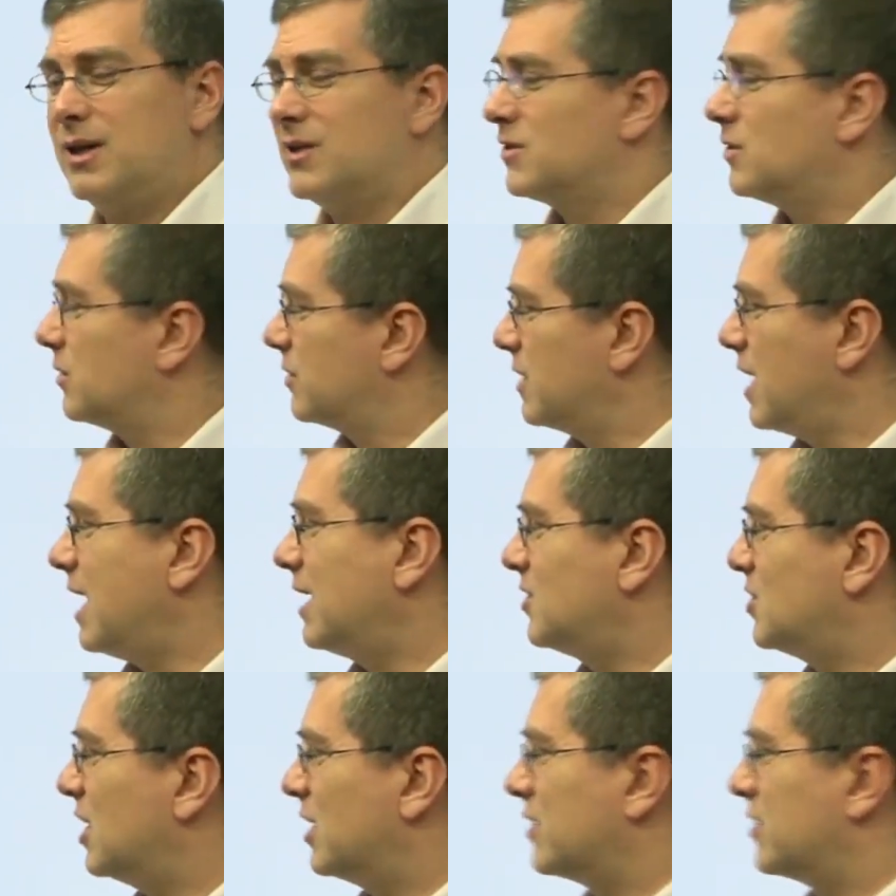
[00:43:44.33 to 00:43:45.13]
So it's
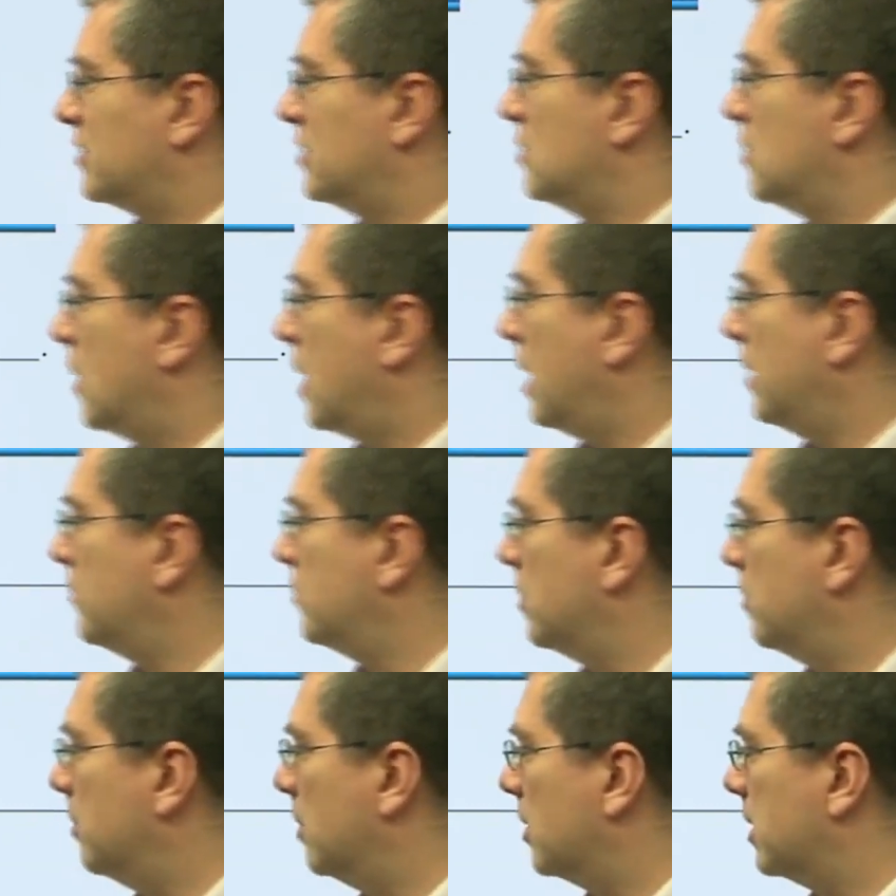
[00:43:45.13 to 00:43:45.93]
not just
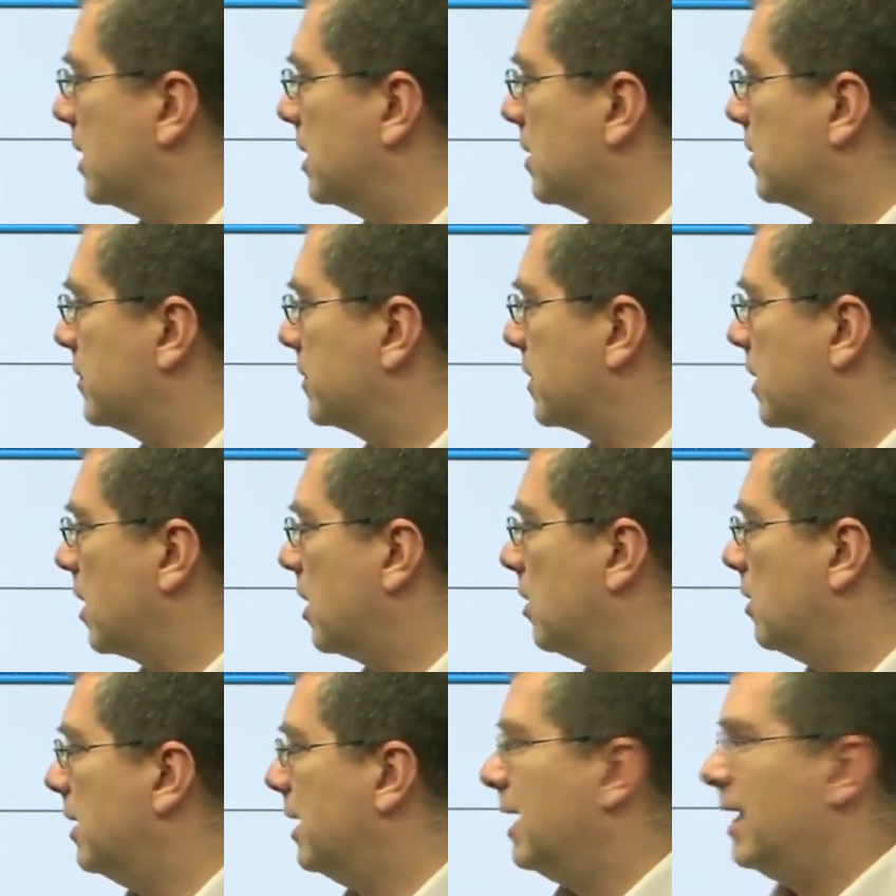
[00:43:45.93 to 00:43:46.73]
200 million years
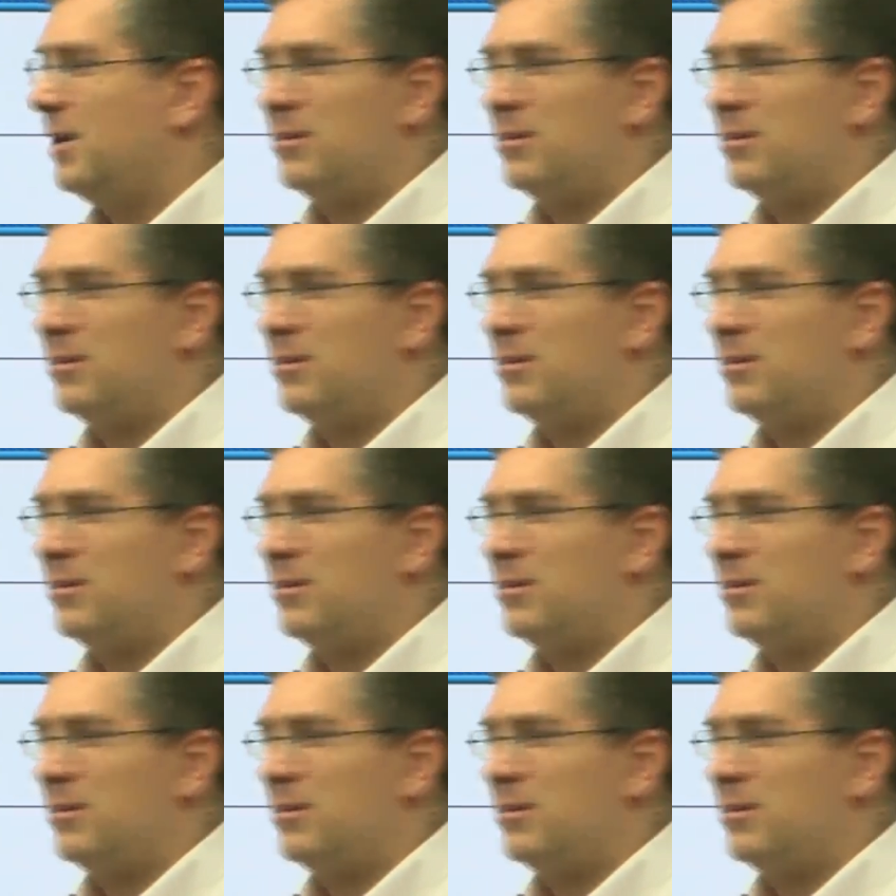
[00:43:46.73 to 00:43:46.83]
ago.